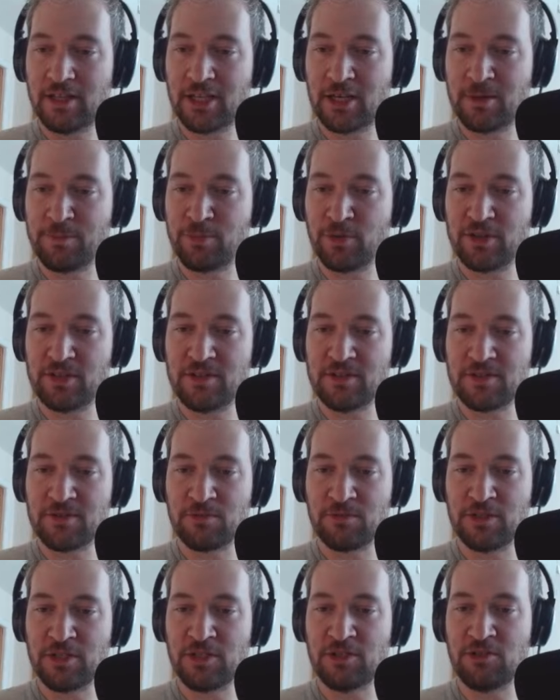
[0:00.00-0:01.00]
how Britain is
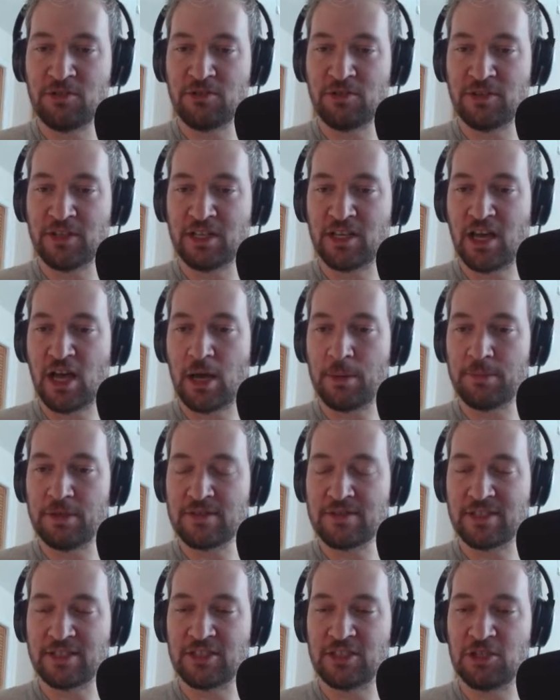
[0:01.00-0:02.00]
really good on the
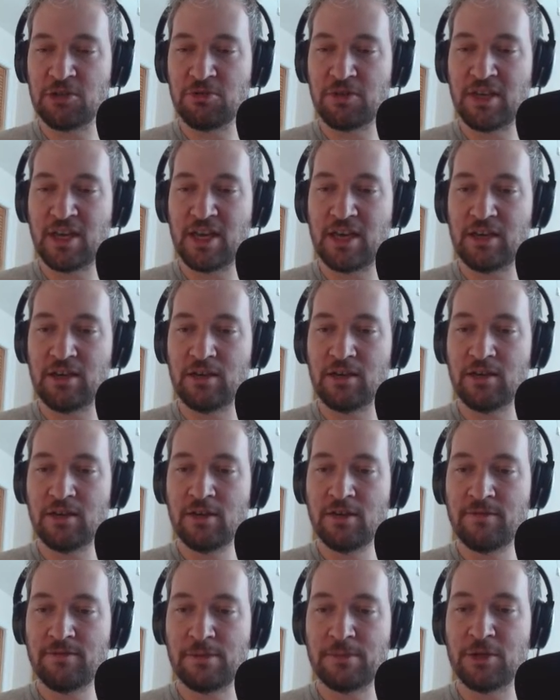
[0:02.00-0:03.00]
comedies, like the UK,
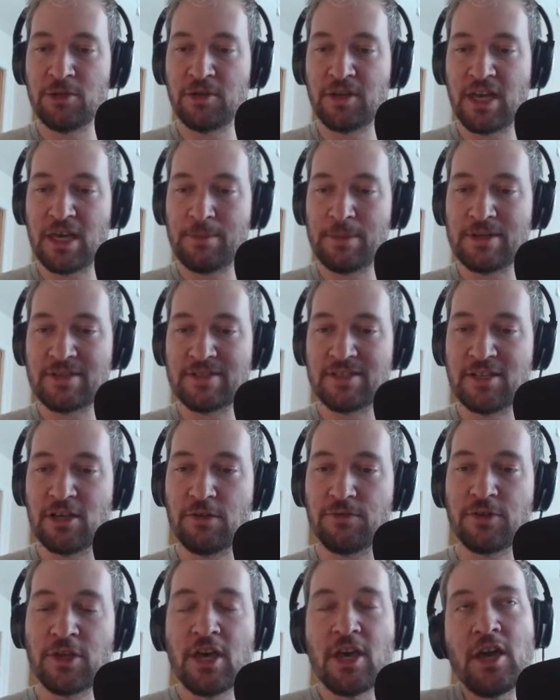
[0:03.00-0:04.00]
from the UK myself.
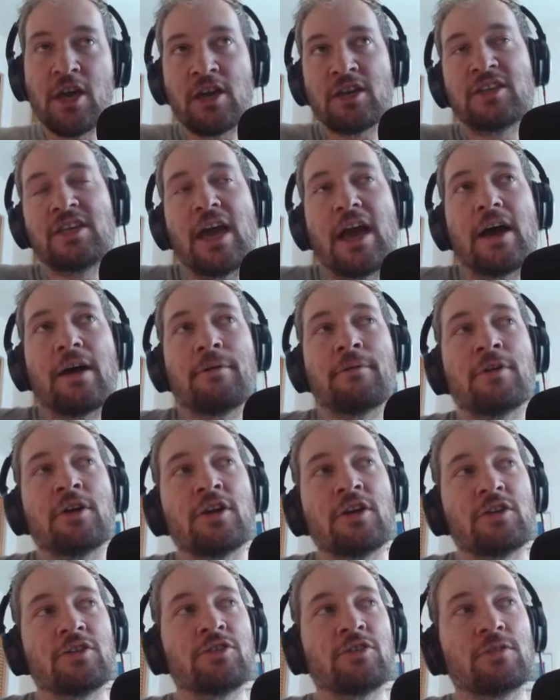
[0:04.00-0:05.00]
Yeah,
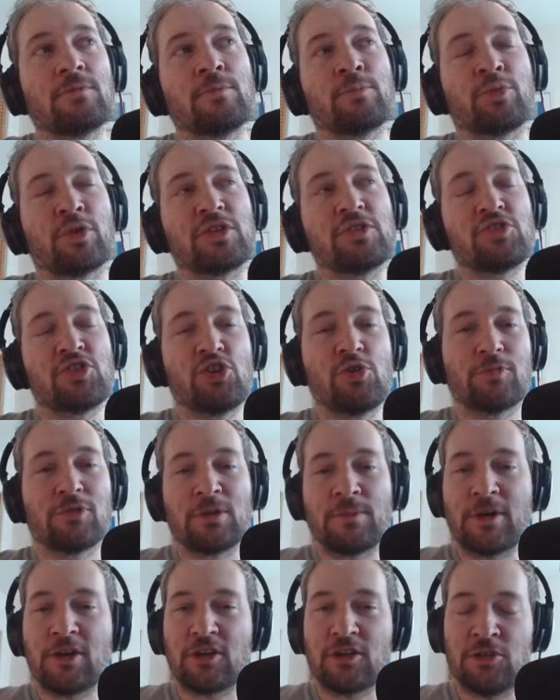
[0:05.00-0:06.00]
British humor and
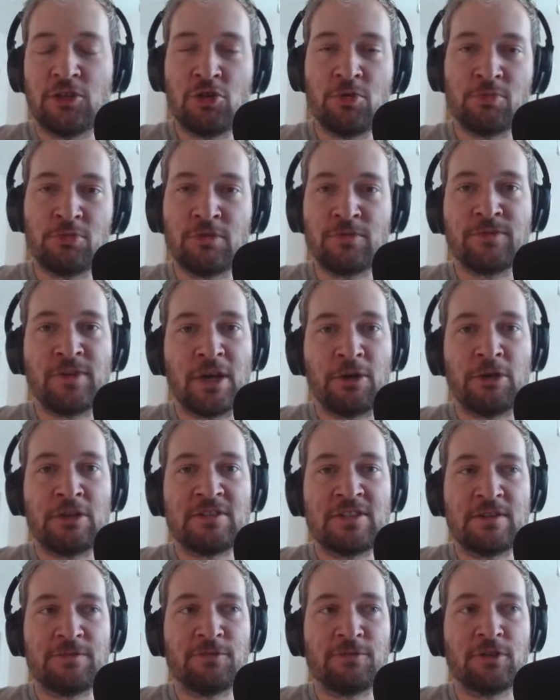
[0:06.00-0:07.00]
American humor are very
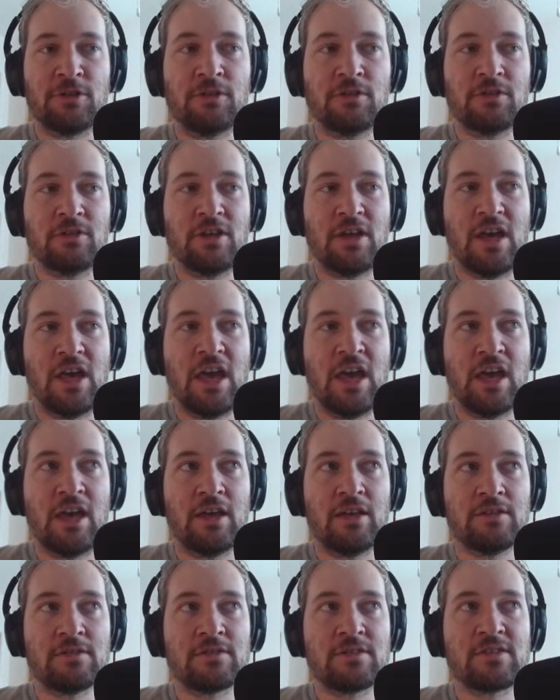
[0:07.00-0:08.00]
different,
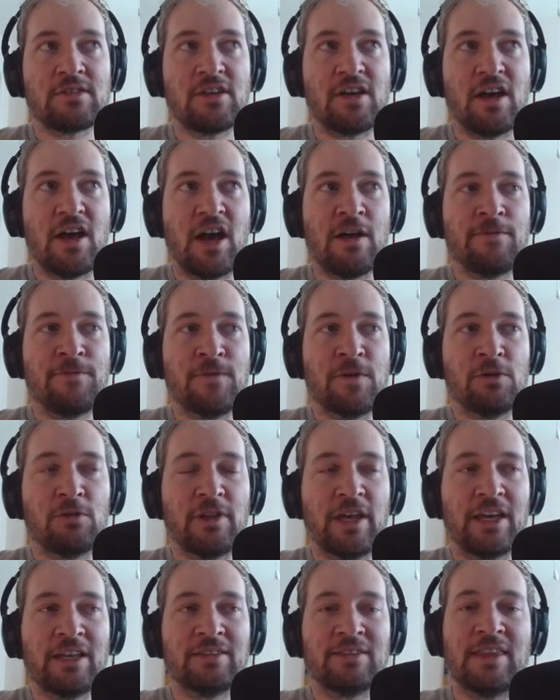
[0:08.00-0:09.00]
and I feel
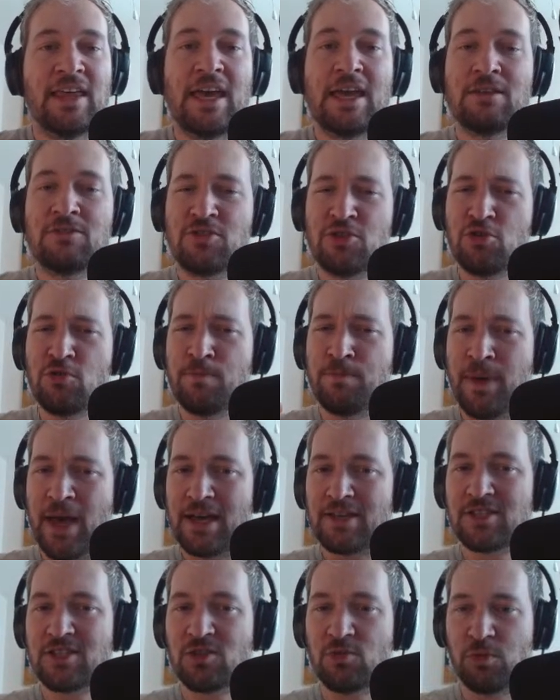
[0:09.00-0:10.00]
like they do
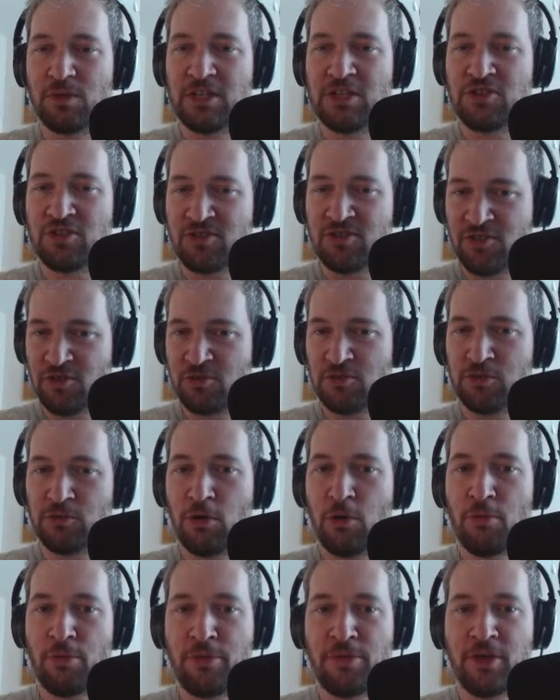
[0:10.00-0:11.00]
best when they just do their
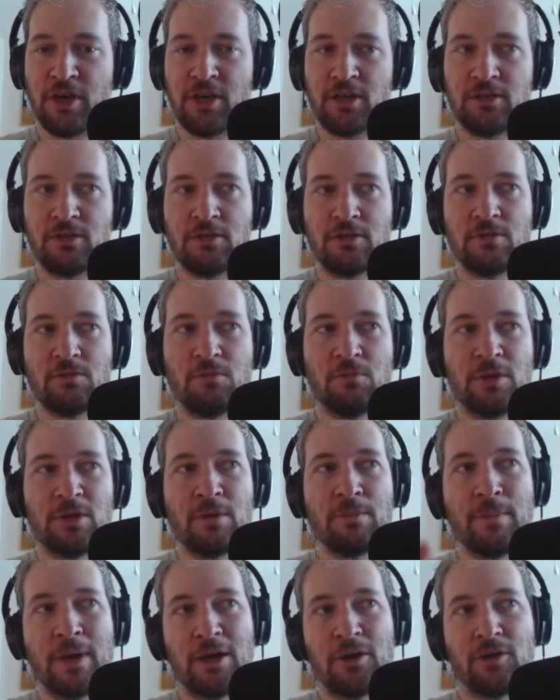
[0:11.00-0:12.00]
own thing. When
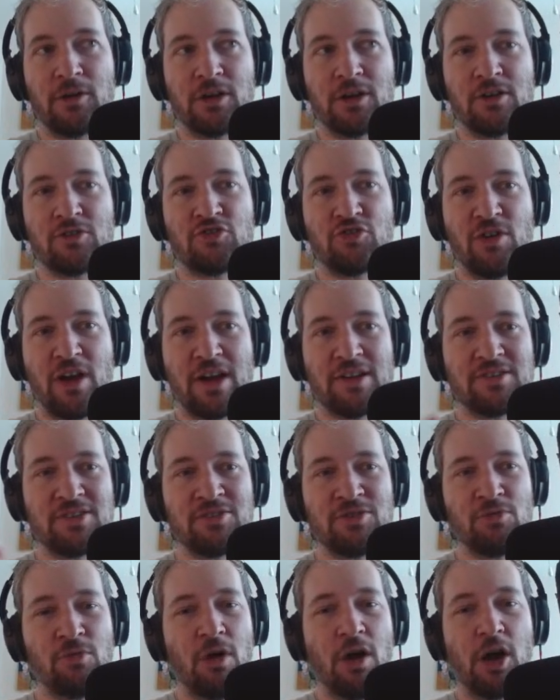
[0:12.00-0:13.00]
America tries to
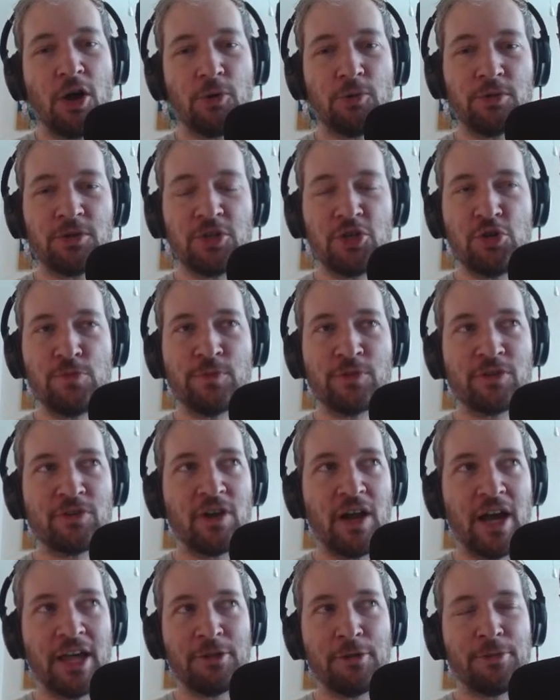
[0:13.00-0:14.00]
do awkward humor,
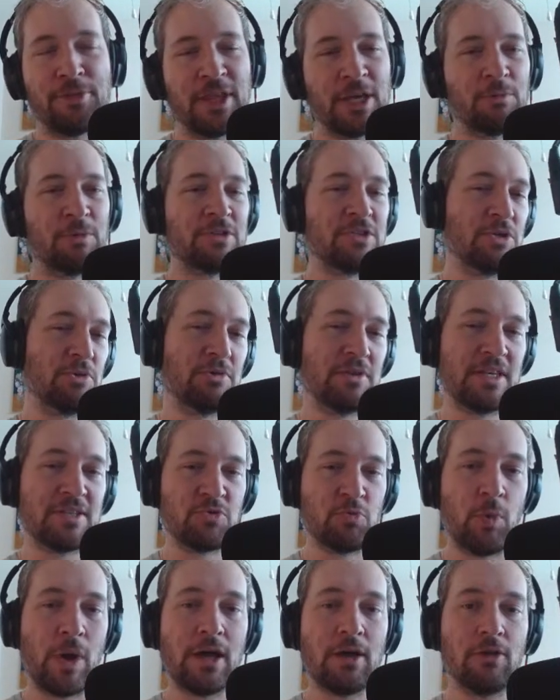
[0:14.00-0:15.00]
I don't think we do it as
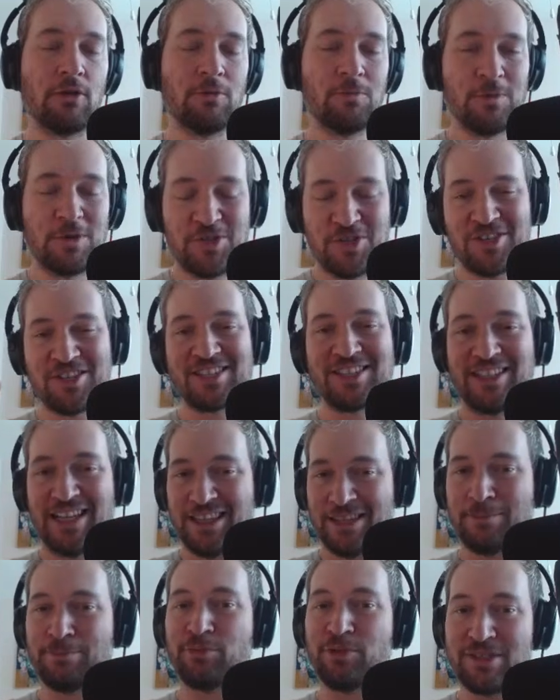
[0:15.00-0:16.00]
well. We should just
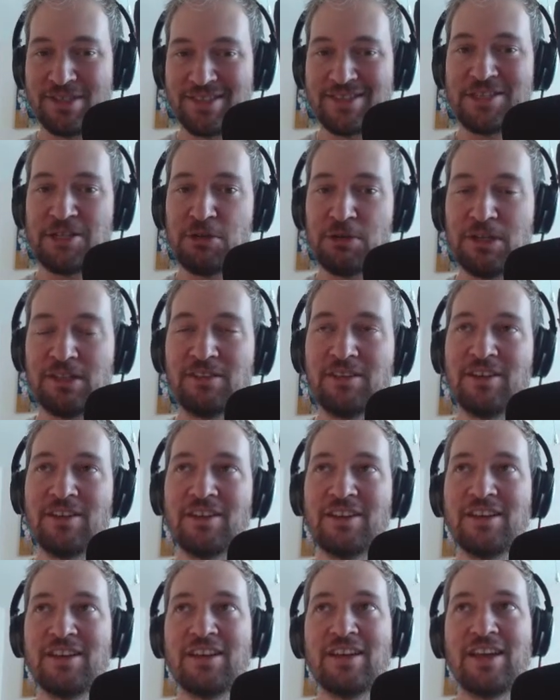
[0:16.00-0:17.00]
let the Brits do it.
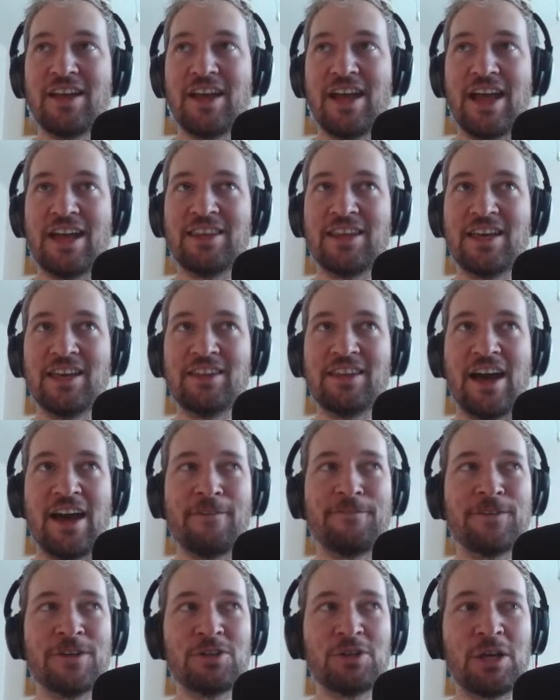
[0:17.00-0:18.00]
And then I
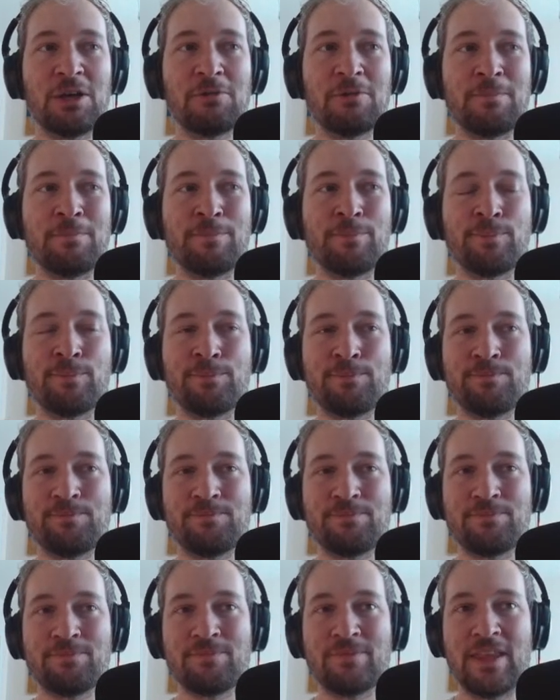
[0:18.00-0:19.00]
feel like when
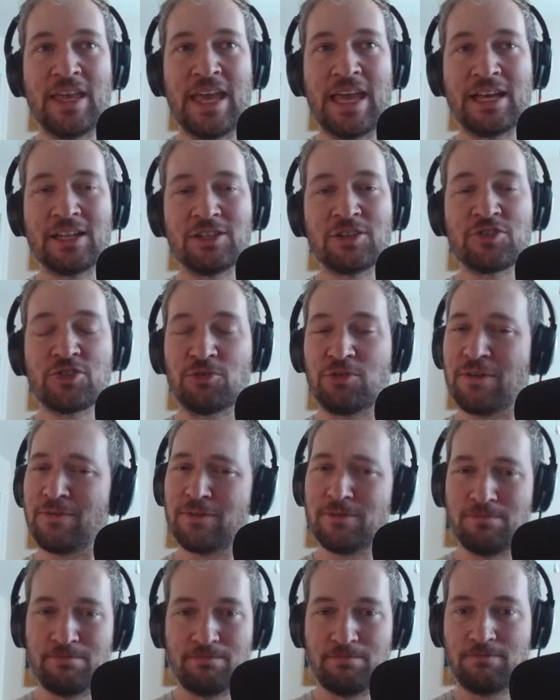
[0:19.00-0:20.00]
English, or
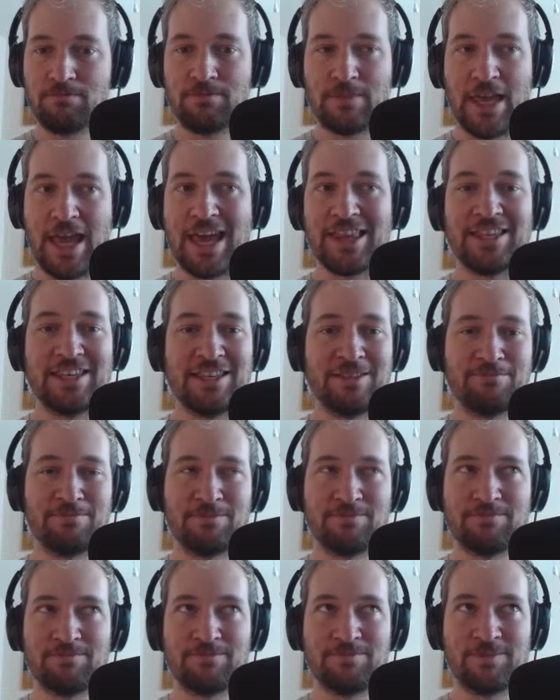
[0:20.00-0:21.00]
even any
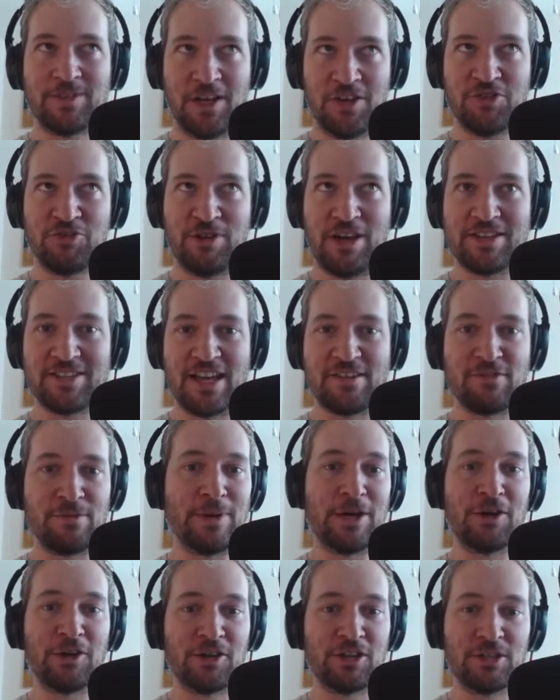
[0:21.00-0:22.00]
country outside of
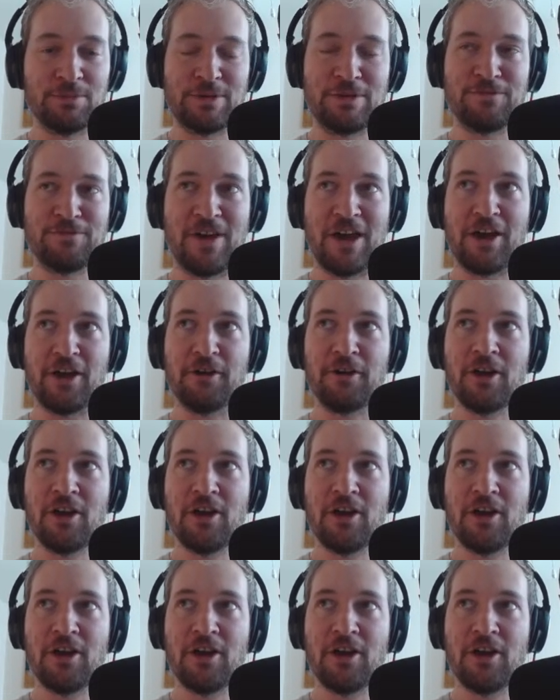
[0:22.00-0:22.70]
America, to be fair,